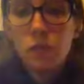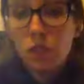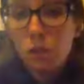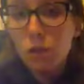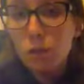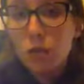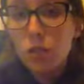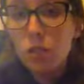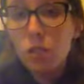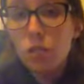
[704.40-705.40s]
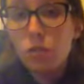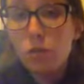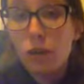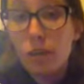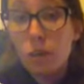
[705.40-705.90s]
done with the page. So
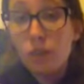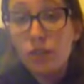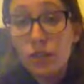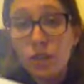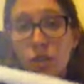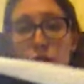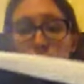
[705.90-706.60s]
I have a page finished.